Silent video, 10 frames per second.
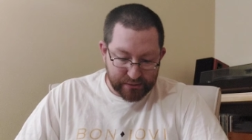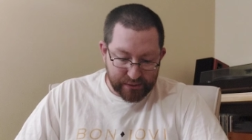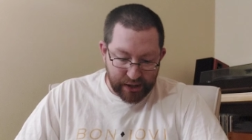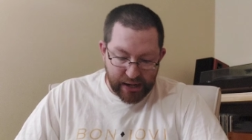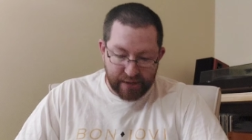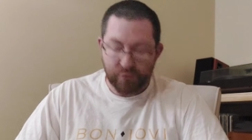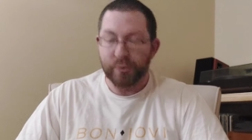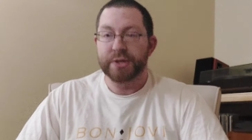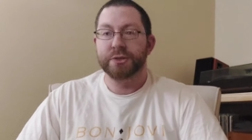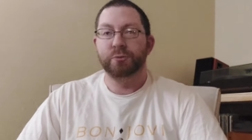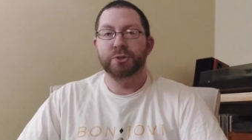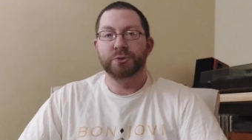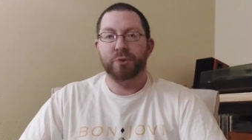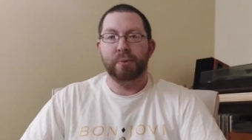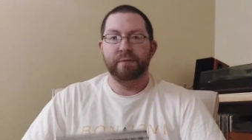Gotta Have a Reason, which
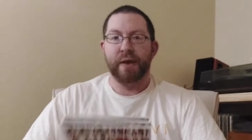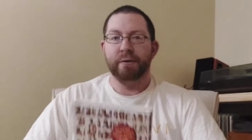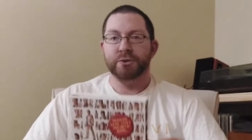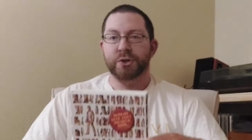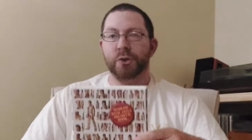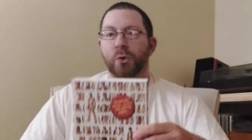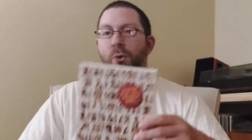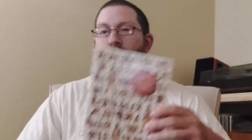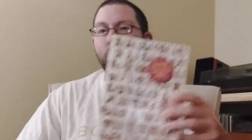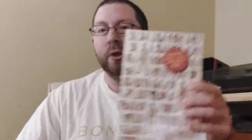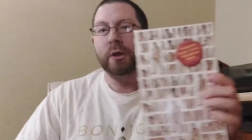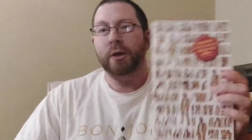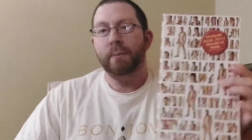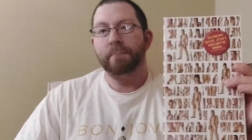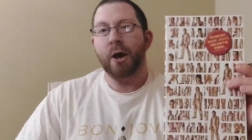is one of my favorites on the whole
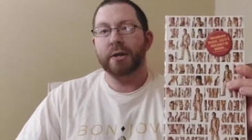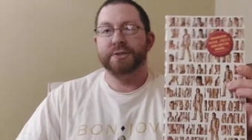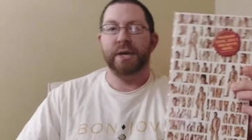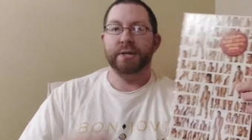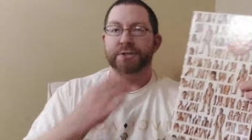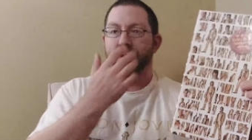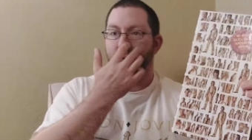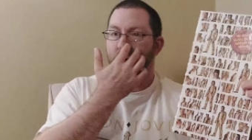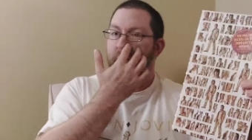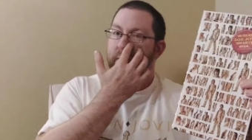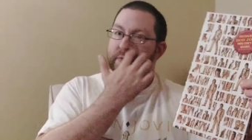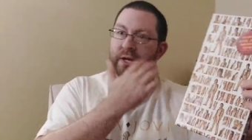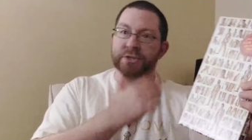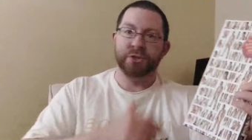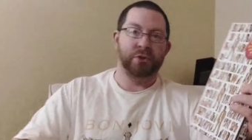box set. So
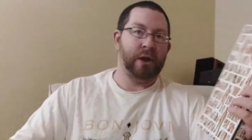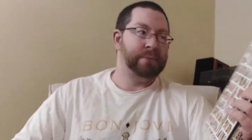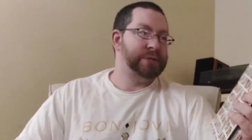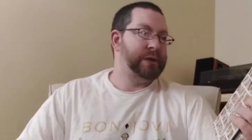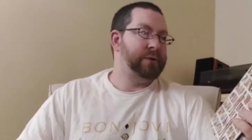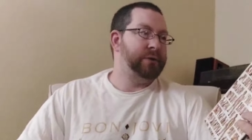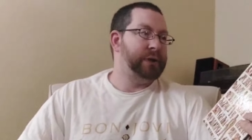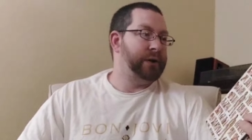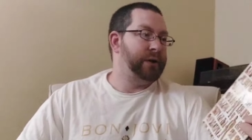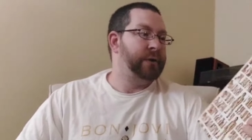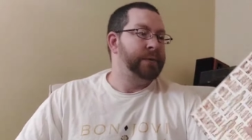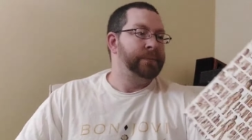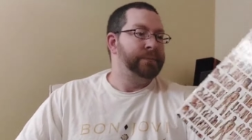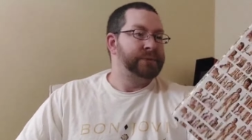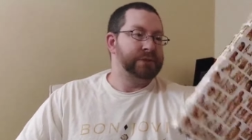tons of great material here.
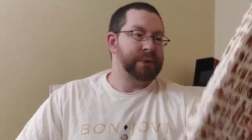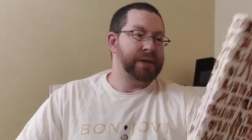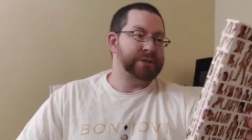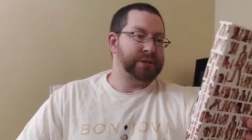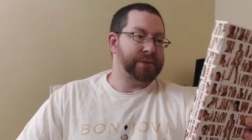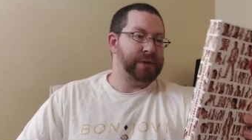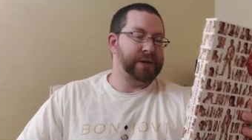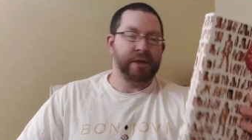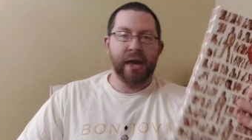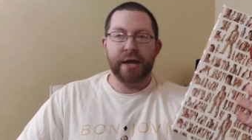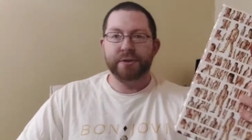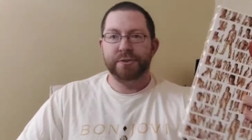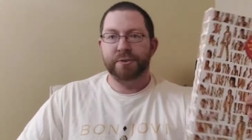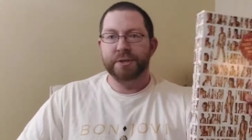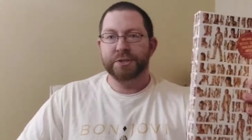It's amazing to think they had
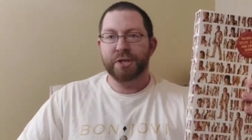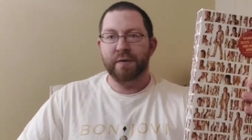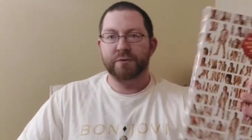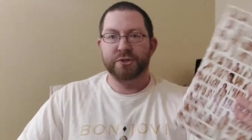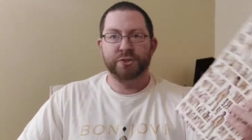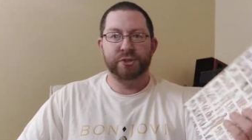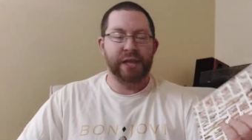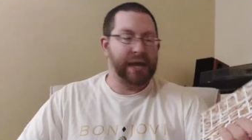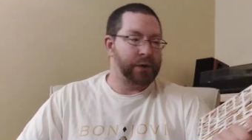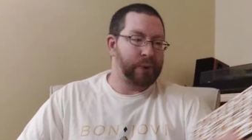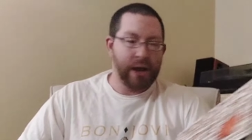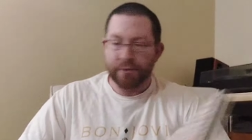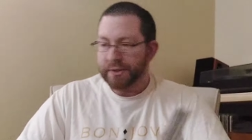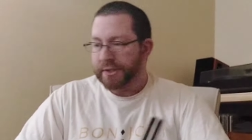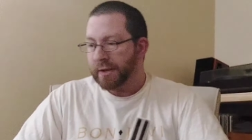this stuff just laying
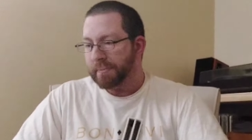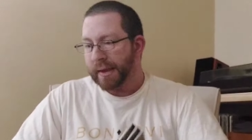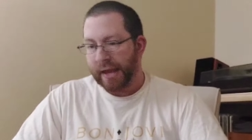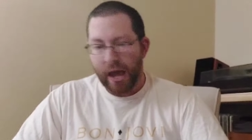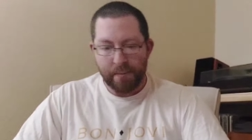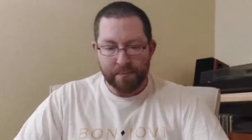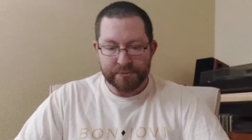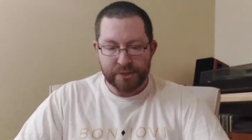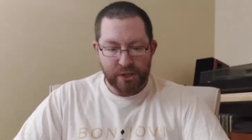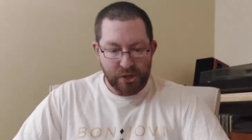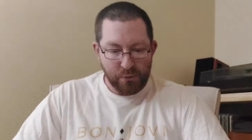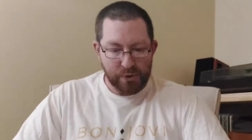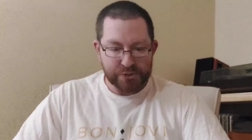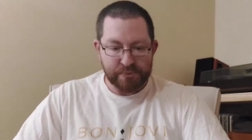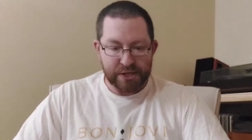around that didn't make albums,
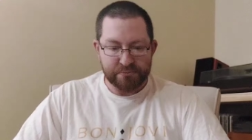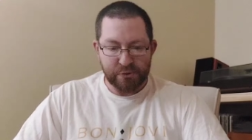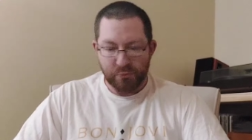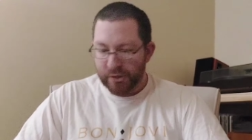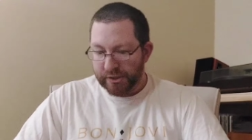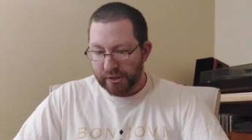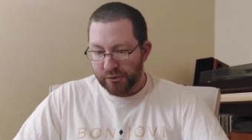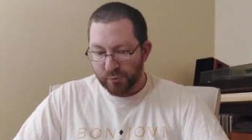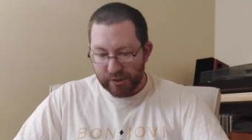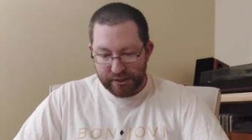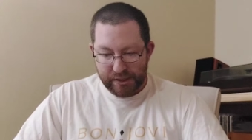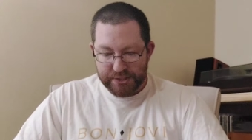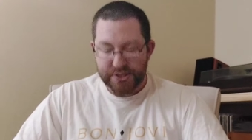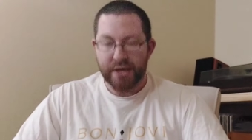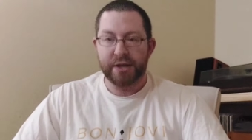which makes me really, really
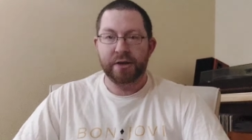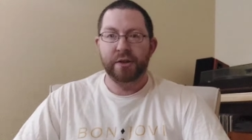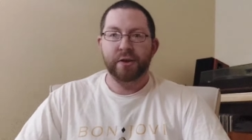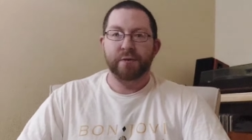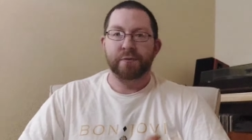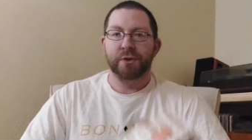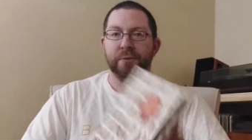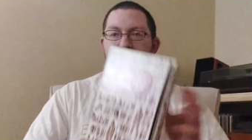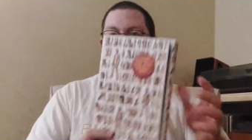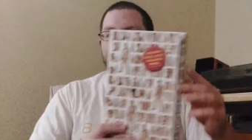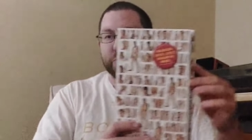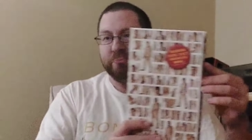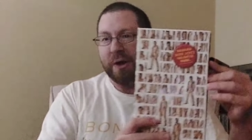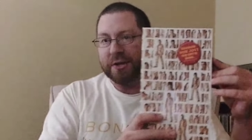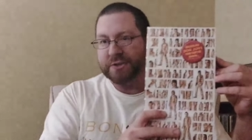excited for the potential
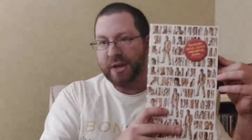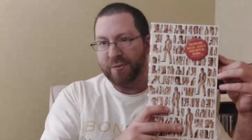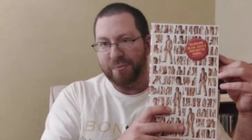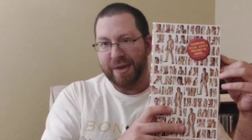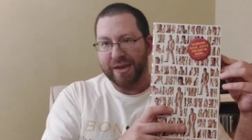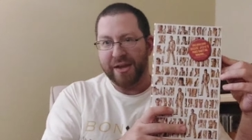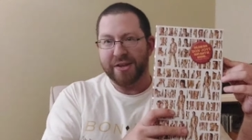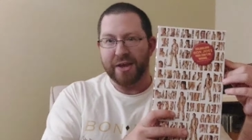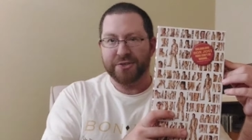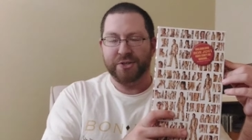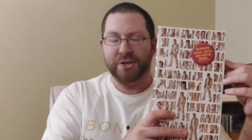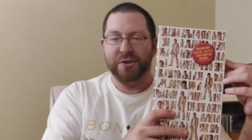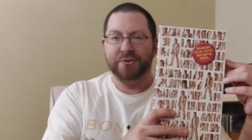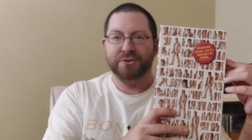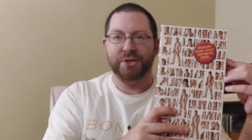box set we may get next
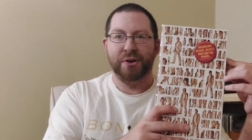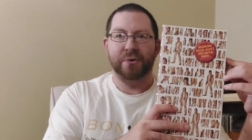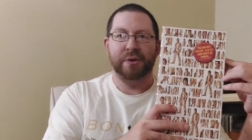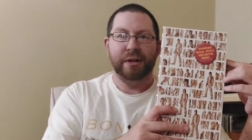year. So